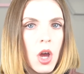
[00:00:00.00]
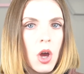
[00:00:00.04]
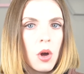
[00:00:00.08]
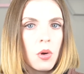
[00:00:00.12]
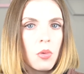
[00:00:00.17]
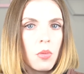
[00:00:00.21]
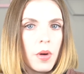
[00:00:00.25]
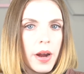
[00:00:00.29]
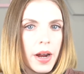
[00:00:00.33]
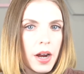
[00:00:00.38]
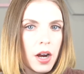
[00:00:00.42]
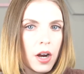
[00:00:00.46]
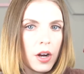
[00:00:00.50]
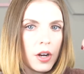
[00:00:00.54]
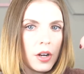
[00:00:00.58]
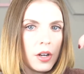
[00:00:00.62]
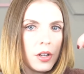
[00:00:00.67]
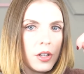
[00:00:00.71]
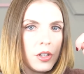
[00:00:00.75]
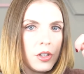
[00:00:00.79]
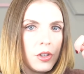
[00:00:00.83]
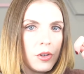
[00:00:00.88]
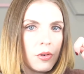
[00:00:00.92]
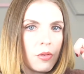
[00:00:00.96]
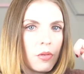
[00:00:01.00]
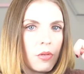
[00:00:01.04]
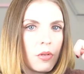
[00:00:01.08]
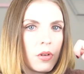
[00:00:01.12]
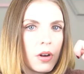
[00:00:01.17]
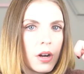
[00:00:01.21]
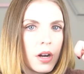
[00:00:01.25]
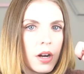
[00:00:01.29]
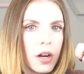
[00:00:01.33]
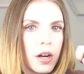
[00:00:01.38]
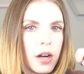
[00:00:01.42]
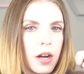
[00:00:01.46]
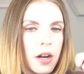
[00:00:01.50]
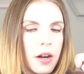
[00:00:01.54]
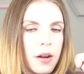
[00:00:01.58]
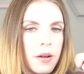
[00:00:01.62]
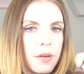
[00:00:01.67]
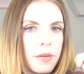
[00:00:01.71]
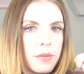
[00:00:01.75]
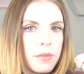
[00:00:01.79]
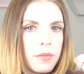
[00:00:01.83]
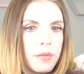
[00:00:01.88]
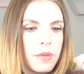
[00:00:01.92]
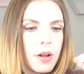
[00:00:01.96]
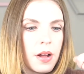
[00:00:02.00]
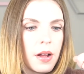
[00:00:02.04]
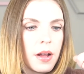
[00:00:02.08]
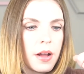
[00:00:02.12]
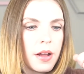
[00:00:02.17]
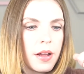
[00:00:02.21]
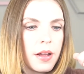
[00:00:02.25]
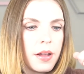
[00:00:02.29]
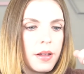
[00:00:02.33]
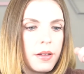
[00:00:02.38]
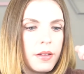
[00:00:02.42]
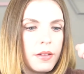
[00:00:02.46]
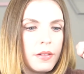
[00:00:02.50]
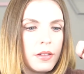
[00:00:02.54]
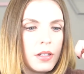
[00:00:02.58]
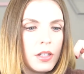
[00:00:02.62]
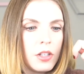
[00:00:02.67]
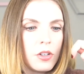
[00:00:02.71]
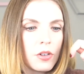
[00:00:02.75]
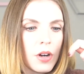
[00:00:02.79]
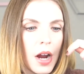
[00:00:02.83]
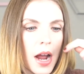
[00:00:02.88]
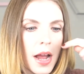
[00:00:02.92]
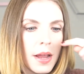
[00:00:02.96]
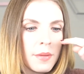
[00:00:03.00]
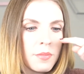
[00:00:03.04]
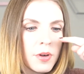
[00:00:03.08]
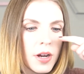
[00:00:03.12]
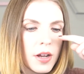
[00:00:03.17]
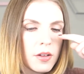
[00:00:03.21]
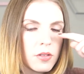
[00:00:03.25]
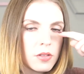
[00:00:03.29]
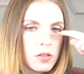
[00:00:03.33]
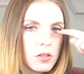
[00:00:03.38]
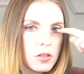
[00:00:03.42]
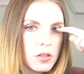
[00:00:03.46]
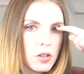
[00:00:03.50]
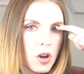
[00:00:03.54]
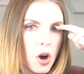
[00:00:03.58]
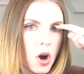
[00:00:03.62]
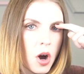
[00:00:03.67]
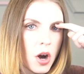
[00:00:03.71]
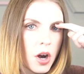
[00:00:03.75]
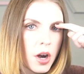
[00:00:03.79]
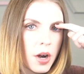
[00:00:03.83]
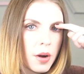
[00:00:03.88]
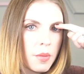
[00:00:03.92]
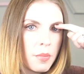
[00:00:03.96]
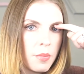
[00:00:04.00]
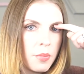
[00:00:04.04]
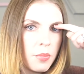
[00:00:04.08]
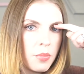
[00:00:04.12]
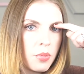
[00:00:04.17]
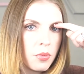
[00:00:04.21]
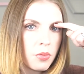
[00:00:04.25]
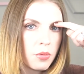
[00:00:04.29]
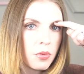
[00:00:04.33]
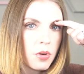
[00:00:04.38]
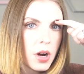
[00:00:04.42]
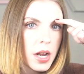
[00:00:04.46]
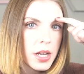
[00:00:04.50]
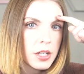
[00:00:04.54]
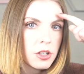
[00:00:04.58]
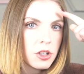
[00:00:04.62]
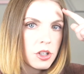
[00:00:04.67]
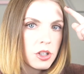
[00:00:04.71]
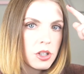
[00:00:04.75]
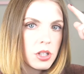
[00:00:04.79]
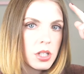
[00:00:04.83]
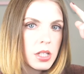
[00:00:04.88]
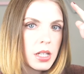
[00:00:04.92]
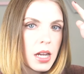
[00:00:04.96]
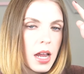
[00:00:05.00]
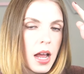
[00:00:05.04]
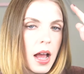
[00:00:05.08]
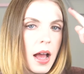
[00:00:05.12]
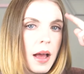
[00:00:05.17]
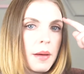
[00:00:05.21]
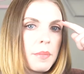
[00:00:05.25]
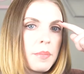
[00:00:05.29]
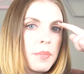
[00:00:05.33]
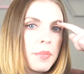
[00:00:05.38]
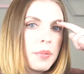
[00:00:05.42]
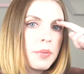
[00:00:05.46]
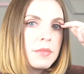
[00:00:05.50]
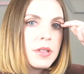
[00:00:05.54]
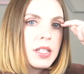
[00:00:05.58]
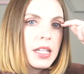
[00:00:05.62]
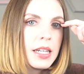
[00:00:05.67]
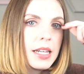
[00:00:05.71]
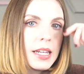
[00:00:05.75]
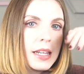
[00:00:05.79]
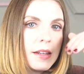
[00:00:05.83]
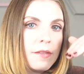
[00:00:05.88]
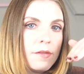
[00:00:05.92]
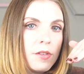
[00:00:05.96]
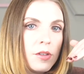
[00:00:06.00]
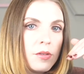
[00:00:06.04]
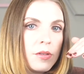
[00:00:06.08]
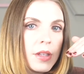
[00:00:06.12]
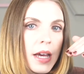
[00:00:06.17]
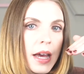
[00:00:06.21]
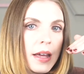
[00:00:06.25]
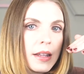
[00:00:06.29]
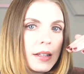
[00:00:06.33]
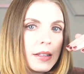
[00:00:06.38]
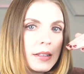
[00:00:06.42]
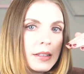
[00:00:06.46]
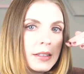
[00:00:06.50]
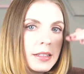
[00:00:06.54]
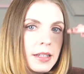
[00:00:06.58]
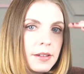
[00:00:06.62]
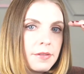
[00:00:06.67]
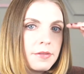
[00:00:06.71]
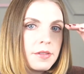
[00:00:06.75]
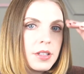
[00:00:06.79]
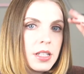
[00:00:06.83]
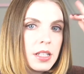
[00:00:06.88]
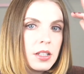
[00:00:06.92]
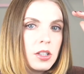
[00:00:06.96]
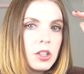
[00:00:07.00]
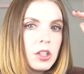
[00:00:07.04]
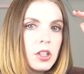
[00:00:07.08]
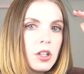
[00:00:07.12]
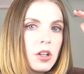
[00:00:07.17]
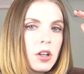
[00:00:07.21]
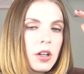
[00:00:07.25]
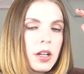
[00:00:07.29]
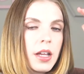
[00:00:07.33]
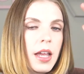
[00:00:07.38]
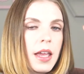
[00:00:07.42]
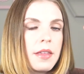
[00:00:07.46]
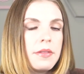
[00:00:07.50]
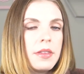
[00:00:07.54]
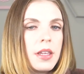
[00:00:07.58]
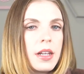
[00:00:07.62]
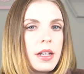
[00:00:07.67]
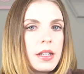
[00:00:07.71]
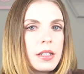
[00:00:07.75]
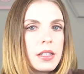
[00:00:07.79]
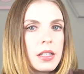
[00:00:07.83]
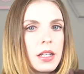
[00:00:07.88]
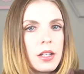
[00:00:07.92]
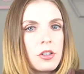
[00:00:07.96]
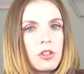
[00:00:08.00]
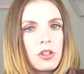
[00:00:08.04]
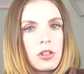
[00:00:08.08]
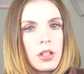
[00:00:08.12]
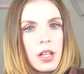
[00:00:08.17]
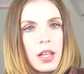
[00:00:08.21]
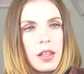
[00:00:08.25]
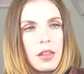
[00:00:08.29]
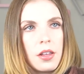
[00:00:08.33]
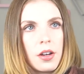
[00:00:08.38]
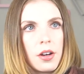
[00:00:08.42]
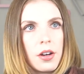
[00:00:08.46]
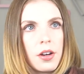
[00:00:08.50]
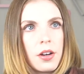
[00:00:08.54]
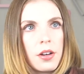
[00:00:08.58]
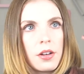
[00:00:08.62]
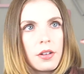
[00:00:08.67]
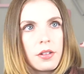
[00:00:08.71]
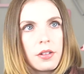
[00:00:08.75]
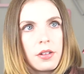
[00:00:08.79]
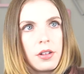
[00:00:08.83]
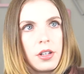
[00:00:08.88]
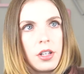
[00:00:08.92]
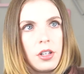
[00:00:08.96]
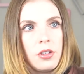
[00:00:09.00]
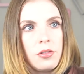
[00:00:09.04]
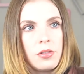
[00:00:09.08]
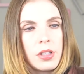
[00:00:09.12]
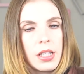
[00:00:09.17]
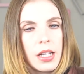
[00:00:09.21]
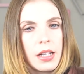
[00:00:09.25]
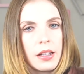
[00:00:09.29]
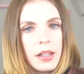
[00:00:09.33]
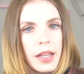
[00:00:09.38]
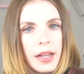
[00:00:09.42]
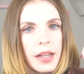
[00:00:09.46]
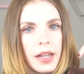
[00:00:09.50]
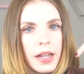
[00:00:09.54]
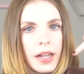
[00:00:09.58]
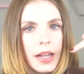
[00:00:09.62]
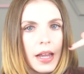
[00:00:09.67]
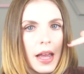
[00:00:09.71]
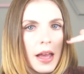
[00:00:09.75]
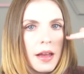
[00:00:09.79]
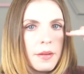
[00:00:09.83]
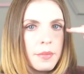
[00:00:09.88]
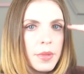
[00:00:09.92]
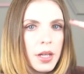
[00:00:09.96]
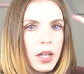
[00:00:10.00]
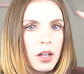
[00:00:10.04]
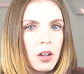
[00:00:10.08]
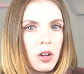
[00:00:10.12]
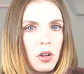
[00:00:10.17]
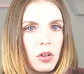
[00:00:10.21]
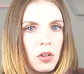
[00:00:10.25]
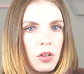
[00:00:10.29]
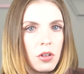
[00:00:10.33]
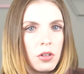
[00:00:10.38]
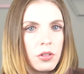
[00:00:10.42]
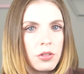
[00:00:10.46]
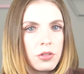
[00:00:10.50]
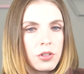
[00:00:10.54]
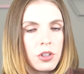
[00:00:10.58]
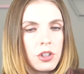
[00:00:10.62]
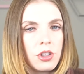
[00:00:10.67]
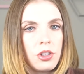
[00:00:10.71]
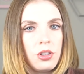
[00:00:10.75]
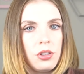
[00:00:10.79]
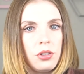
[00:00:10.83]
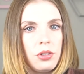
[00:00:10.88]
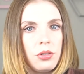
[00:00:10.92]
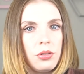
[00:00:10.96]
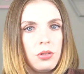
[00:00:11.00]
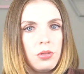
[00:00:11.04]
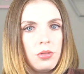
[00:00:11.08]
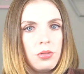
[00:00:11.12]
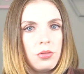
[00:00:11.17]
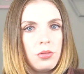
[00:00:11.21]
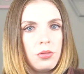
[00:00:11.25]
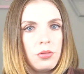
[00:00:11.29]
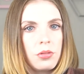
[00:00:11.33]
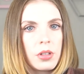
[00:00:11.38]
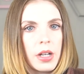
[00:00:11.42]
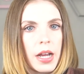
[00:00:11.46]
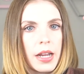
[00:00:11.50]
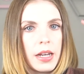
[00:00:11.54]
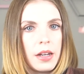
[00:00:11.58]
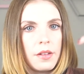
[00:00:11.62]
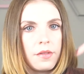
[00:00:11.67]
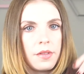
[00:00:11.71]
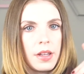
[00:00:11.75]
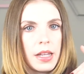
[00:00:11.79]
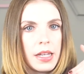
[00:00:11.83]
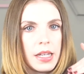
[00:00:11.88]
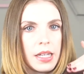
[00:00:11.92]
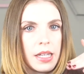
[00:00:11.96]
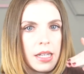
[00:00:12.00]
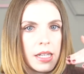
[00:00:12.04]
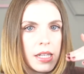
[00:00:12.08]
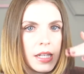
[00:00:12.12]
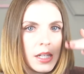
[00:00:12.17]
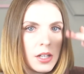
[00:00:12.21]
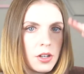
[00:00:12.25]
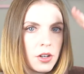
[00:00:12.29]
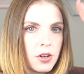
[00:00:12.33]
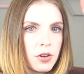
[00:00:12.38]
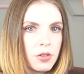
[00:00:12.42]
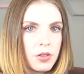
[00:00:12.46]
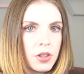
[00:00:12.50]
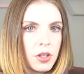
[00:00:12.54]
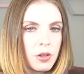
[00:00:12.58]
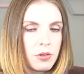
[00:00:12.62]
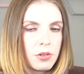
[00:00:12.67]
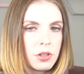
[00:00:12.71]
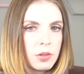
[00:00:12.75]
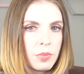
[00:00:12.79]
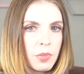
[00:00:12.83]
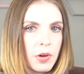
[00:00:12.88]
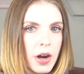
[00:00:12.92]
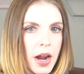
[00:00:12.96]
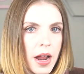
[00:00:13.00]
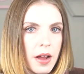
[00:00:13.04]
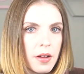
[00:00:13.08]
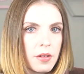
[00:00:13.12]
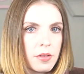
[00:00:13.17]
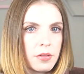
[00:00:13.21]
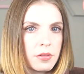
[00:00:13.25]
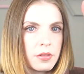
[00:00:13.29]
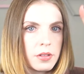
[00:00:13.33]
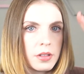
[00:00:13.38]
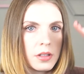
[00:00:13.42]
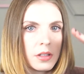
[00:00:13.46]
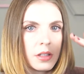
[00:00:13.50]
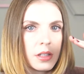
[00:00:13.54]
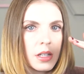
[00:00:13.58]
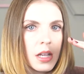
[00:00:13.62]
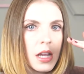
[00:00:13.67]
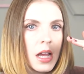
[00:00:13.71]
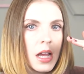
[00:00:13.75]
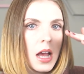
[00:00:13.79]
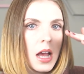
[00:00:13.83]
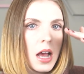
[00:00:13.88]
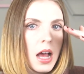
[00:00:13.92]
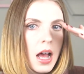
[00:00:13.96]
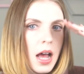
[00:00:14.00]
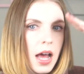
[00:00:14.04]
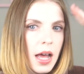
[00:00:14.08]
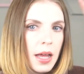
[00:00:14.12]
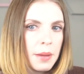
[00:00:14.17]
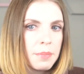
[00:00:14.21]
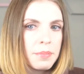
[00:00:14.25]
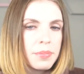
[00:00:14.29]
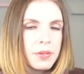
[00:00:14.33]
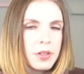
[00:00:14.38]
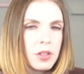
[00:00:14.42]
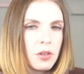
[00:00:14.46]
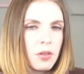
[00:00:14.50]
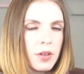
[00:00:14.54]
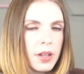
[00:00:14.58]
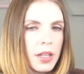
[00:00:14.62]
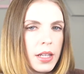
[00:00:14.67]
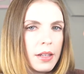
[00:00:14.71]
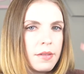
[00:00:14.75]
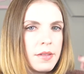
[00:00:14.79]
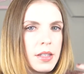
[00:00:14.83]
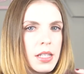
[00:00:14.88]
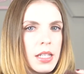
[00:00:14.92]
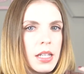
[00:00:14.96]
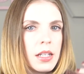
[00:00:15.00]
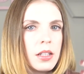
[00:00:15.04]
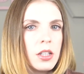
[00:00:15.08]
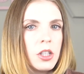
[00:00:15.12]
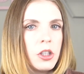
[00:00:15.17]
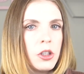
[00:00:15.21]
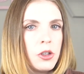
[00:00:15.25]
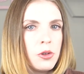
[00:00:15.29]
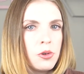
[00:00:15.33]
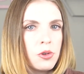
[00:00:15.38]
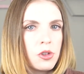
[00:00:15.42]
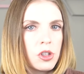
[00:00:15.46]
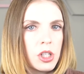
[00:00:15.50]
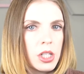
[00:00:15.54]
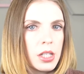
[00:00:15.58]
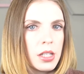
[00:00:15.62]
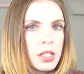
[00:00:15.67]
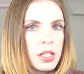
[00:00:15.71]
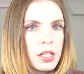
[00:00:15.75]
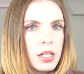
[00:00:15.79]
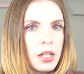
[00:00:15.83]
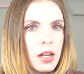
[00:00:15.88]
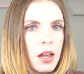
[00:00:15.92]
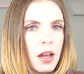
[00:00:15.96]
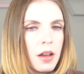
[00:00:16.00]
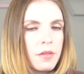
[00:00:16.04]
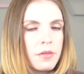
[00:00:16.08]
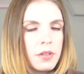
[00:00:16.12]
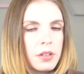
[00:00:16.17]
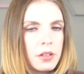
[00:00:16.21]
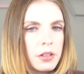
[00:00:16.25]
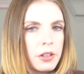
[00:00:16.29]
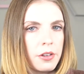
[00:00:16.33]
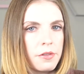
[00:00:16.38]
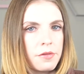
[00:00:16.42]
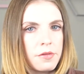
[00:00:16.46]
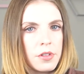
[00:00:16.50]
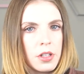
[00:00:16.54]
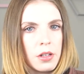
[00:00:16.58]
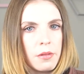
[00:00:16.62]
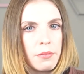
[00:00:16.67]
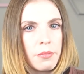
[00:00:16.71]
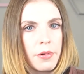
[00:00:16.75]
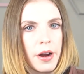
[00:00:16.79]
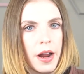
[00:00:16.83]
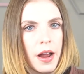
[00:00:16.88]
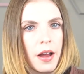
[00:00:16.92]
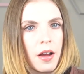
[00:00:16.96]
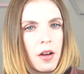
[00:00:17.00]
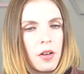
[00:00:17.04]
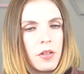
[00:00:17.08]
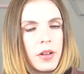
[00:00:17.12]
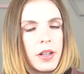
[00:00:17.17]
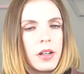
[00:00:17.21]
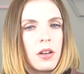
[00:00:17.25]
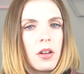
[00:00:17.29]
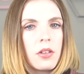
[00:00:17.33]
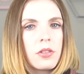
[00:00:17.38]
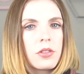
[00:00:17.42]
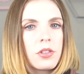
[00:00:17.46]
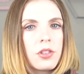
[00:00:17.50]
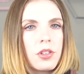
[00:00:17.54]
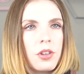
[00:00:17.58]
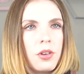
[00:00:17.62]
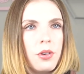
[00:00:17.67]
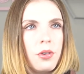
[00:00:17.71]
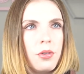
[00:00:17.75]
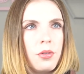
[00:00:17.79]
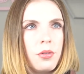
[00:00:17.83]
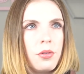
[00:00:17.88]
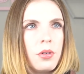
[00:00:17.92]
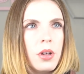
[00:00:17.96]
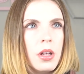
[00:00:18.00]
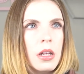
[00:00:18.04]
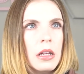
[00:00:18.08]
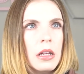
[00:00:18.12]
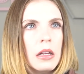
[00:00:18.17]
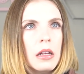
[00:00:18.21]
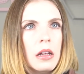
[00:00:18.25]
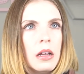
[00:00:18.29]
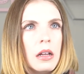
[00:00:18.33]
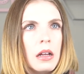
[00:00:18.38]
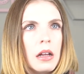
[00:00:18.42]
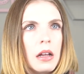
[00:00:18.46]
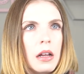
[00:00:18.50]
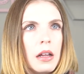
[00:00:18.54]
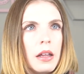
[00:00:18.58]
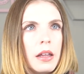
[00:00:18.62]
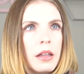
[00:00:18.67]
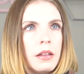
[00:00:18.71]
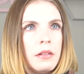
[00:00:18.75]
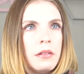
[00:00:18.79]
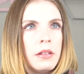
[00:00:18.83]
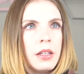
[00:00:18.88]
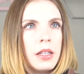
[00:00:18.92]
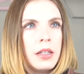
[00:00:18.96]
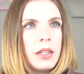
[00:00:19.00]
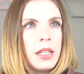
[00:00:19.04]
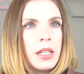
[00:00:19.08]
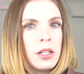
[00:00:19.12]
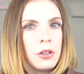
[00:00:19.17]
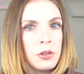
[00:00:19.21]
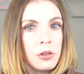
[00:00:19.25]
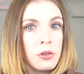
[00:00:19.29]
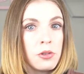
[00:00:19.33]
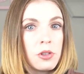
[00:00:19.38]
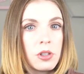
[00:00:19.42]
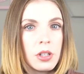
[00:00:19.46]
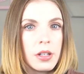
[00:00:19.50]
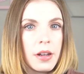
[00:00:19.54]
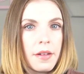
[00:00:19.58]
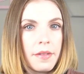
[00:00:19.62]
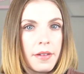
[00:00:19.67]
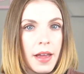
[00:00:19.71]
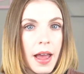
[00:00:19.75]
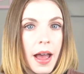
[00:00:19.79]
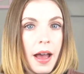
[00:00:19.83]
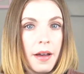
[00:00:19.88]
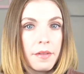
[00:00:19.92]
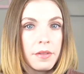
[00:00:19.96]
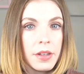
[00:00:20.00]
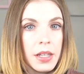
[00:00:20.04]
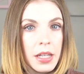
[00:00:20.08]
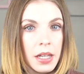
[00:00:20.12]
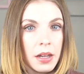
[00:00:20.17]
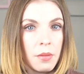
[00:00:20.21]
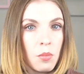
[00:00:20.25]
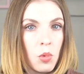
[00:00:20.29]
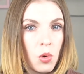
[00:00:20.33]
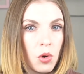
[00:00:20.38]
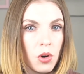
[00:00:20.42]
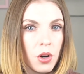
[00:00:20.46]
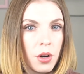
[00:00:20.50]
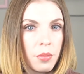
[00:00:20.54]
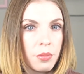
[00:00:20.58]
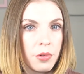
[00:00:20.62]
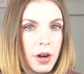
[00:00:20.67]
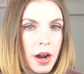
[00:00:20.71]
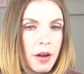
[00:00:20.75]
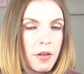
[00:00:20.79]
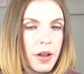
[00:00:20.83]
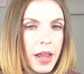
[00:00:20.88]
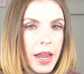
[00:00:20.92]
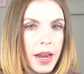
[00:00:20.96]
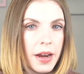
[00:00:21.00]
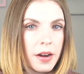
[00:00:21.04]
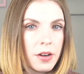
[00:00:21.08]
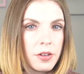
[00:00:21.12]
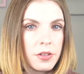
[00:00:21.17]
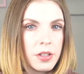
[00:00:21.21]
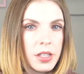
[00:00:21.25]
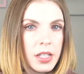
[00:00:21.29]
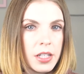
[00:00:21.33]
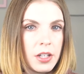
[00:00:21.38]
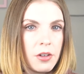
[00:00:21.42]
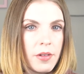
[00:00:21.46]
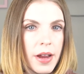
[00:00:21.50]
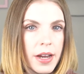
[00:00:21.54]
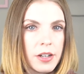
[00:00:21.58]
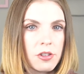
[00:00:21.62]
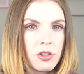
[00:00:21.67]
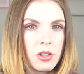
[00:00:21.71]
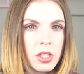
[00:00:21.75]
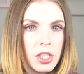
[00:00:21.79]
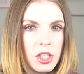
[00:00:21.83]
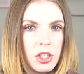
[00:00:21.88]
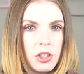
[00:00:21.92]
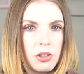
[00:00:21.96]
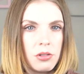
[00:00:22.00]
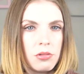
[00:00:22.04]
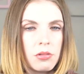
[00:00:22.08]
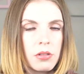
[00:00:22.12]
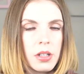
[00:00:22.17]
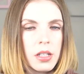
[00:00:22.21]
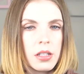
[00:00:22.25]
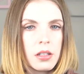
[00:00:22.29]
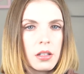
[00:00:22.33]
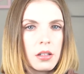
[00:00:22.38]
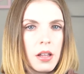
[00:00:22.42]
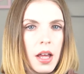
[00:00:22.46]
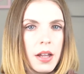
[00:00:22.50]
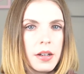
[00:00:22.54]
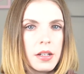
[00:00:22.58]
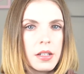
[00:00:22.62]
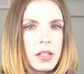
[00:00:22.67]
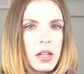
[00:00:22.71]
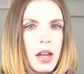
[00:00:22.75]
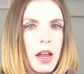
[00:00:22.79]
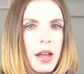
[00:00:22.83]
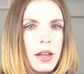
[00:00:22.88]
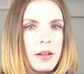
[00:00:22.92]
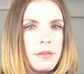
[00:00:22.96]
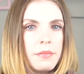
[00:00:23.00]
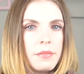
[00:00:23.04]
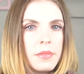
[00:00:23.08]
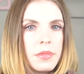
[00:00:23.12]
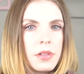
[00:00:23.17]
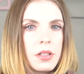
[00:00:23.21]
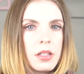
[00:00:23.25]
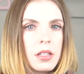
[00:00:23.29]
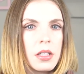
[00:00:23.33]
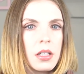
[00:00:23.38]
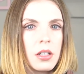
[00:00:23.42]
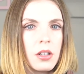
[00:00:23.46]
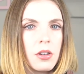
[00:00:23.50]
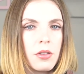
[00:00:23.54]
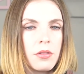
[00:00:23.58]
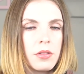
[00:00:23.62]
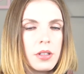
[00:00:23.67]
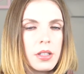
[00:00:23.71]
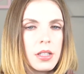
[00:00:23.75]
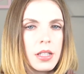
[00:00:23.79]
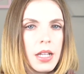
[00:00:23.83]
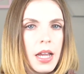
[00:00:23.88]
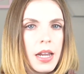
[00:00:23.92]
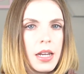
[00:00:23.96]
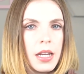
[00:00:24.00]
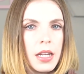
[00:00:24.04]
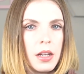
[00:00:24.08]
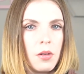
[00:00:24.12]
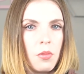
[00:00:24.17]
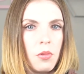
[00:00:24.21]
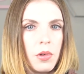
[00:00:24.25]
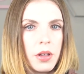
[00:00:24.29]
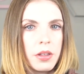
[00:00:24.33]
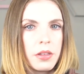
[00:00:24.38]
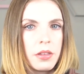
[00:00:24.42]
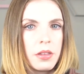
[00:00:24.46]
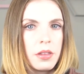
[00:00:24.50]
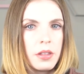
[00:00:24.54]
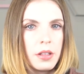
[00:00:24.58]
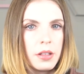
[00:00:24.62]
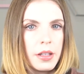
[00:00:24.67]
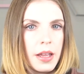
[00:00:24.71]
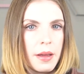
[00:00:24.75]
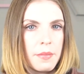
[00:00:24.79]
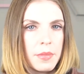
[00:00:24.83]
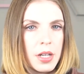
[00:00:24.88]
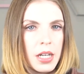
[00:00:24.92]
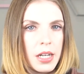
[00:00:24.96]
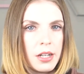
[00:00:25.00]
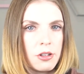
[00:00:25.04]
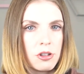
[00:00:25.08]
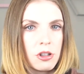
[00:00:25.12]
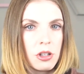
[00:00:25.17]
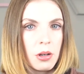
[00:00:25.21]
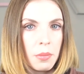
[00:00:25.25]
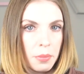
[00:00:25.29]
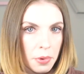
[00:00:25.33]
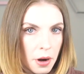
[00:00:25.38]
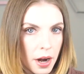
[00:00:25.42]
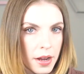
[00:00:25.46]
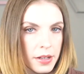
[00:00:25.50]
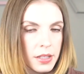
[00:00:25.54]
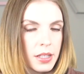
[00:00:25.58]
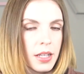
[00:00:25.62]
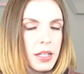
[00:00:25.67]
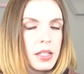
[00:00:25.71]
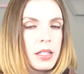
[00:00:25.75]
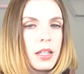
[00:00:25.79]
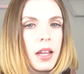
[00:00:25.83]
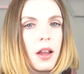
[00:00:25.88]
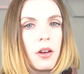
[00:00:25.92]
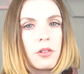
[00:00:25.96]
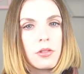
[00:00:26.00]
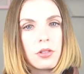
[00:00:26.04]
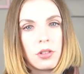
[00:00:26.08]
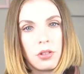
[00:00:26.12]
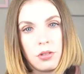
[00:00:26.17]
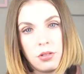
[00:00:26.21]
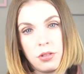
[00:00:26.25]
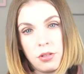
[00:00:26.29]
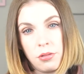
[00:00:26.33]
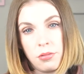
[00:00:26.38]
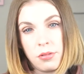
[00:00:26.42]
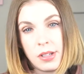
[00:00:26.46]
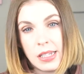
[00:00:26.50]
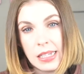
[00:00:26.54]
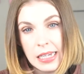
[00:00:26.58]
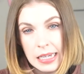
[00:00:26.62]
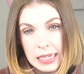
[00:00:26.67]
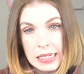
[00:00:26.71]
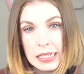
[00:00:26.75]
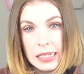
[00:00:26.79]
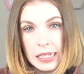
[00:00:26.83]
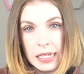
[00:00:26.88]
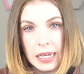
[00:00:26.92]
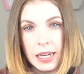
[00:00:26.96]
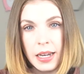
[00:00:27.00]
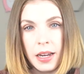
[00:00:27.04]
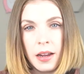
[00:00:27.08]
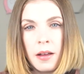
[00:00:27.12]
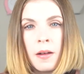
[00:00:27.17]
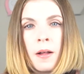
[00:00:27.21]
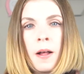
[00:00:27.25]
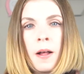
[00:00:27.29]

where your eyebrows are brushed up to give you that lifted look, and then essentially they're using like a chemical to kind of adhere those brows up, so it gives the illusion of a lifted brow and also the illusion of having more brow hairs than you actually do, because a lot of times coinciding with the lamination process, they also do tinting,